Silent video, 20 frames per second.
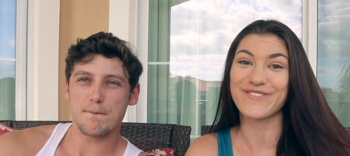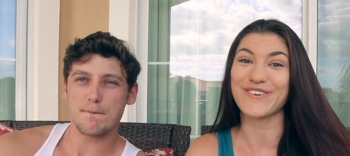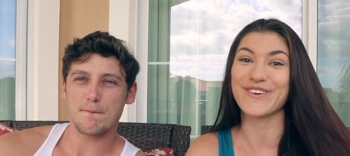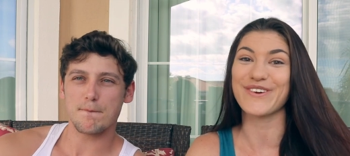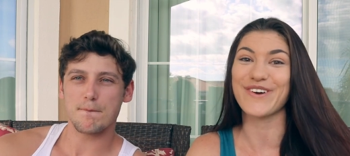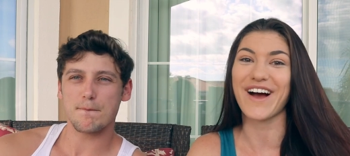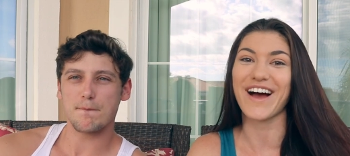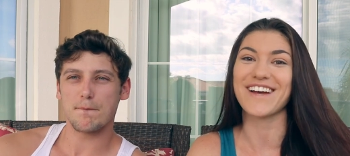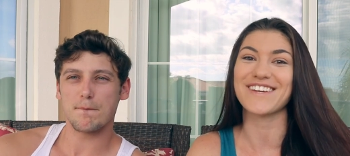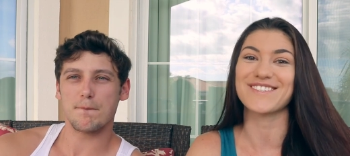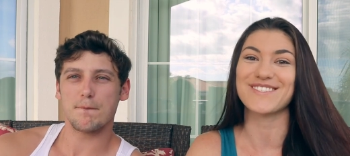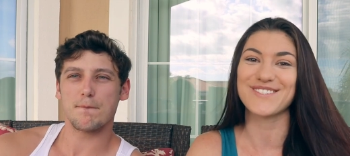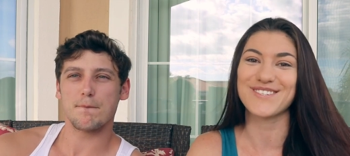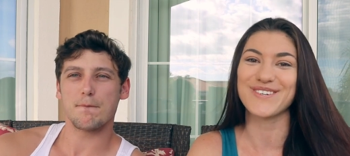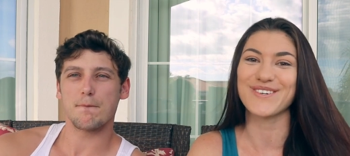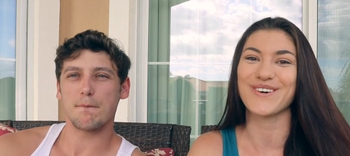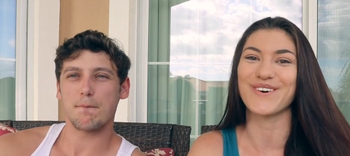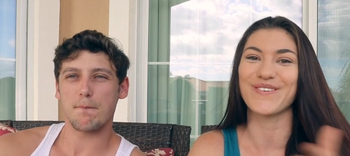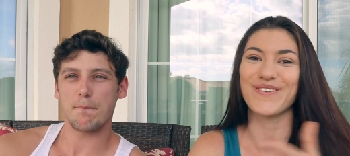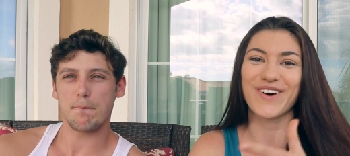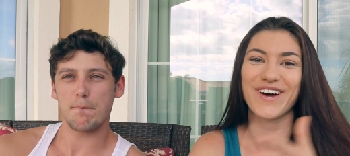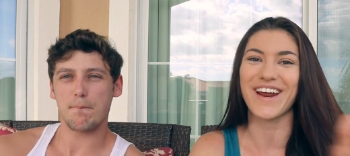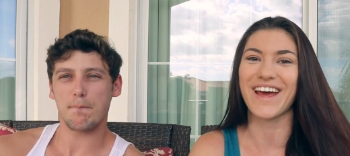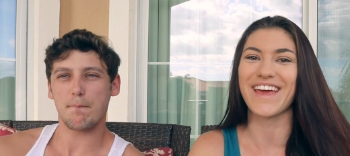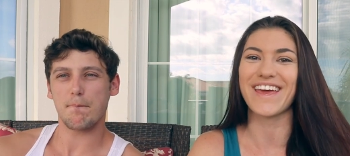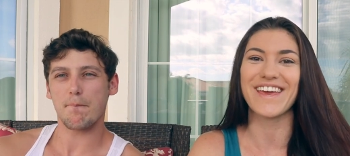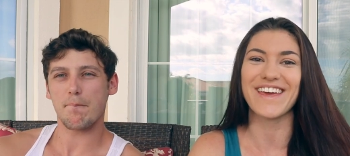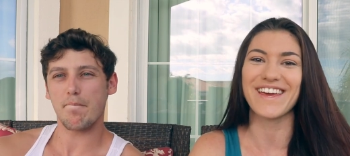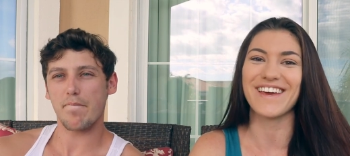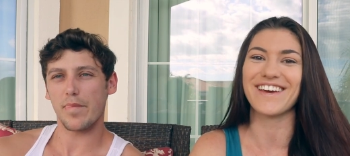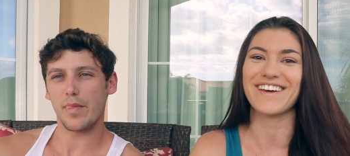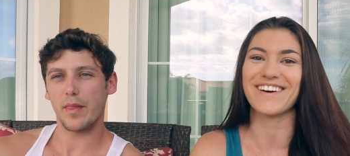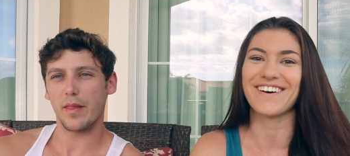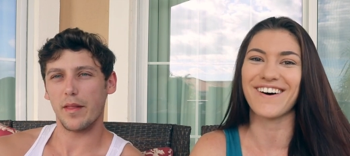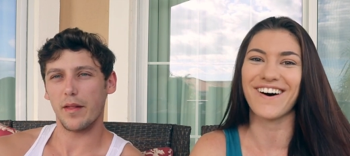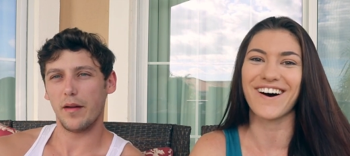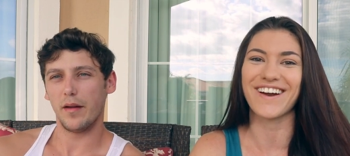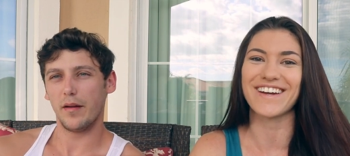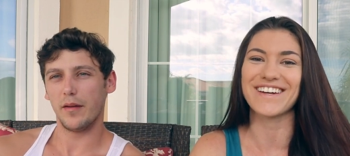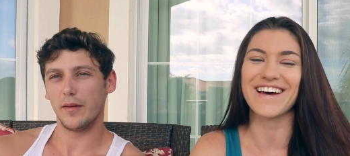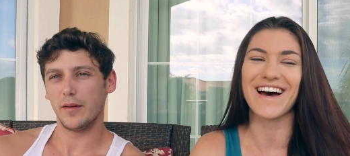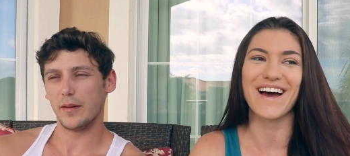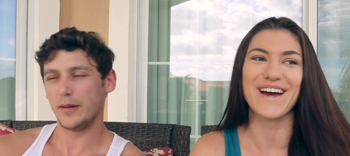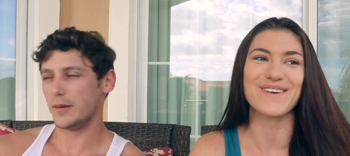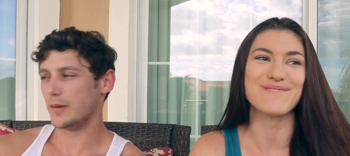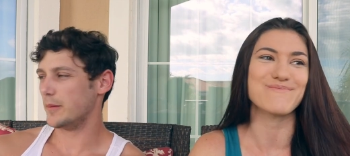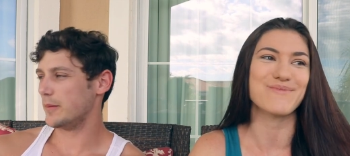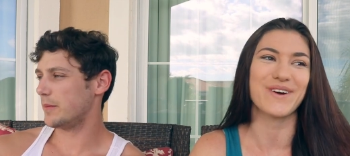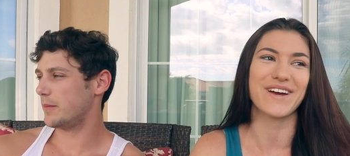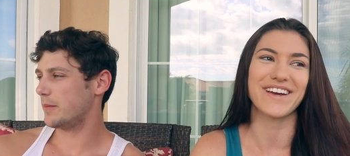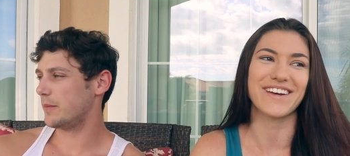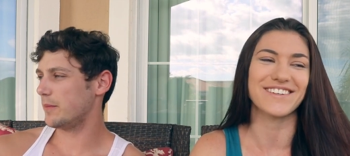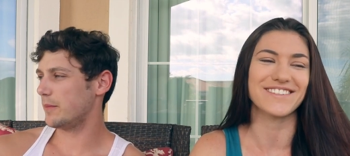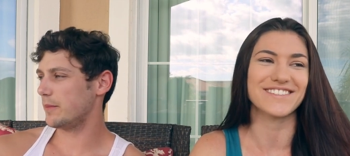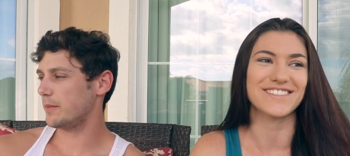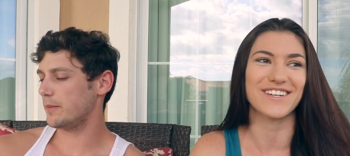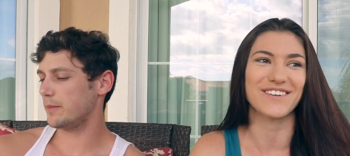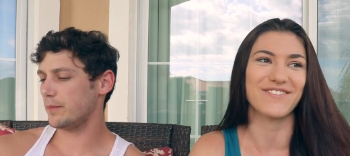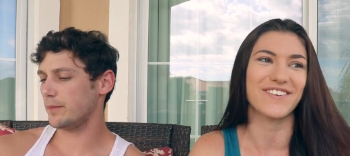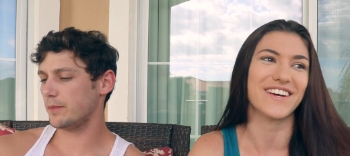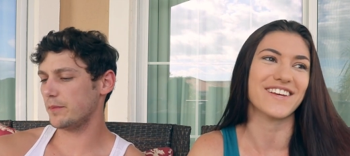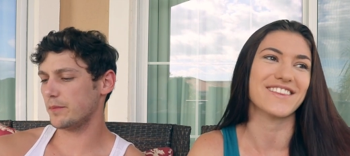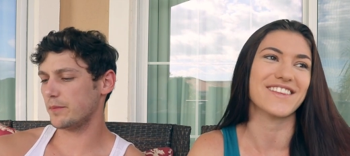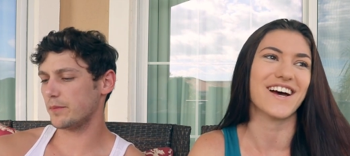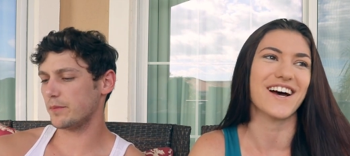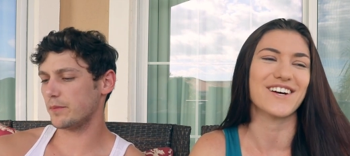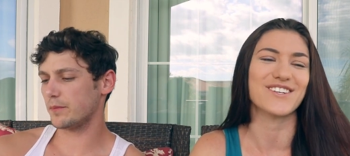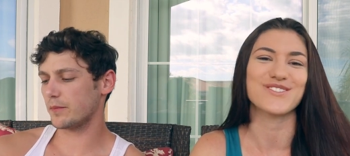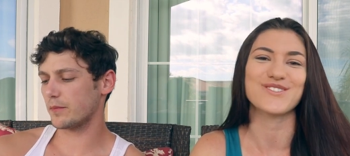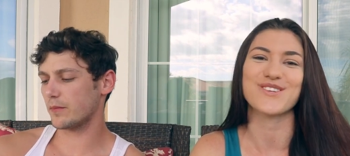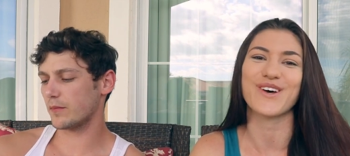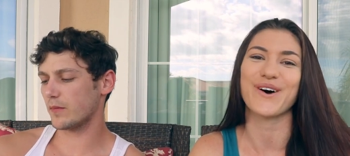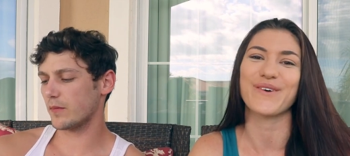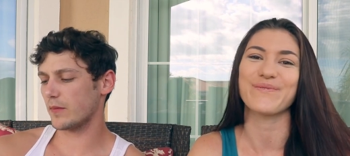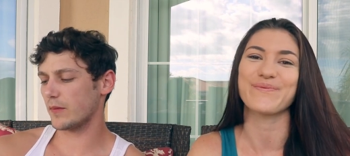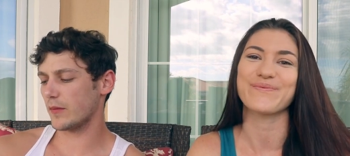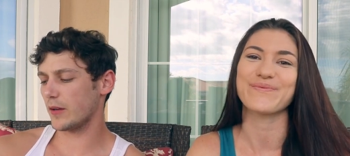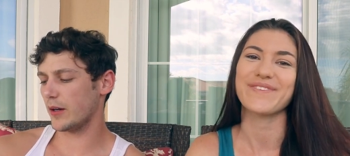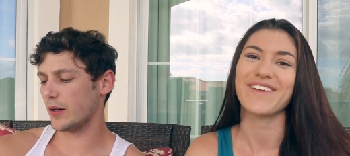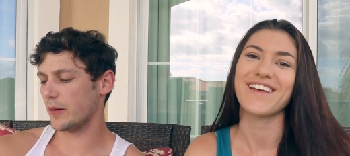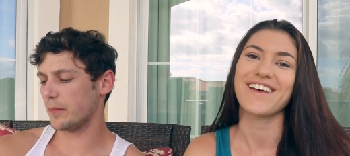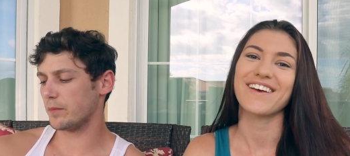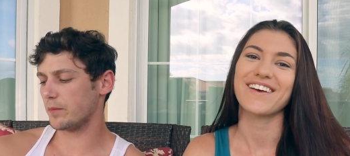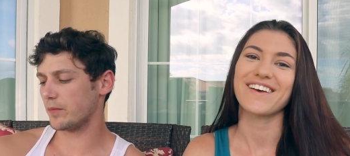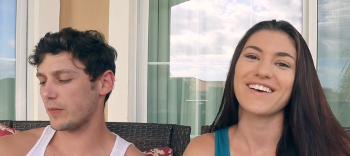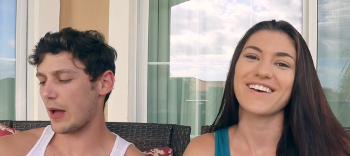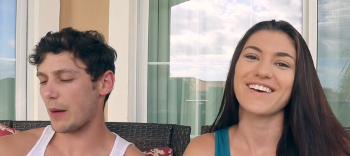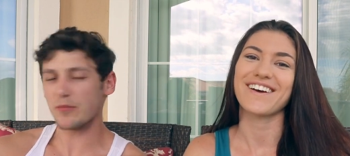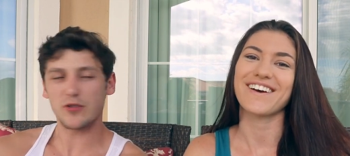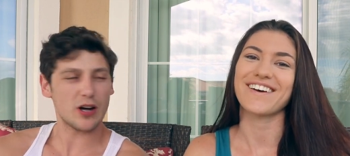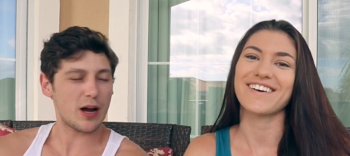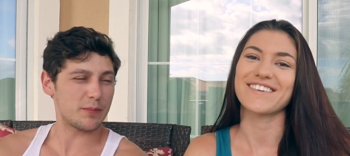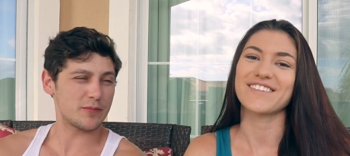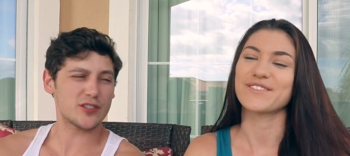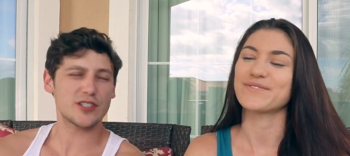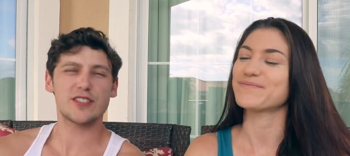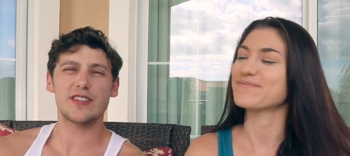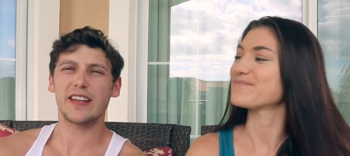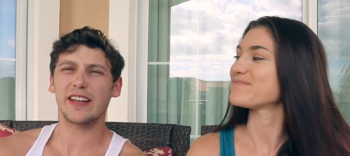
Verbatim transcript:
Speaker 1: for you guys too, and what I eat on a diet break and stuff like that. So yeah,
Speaker 2: I'm I'm just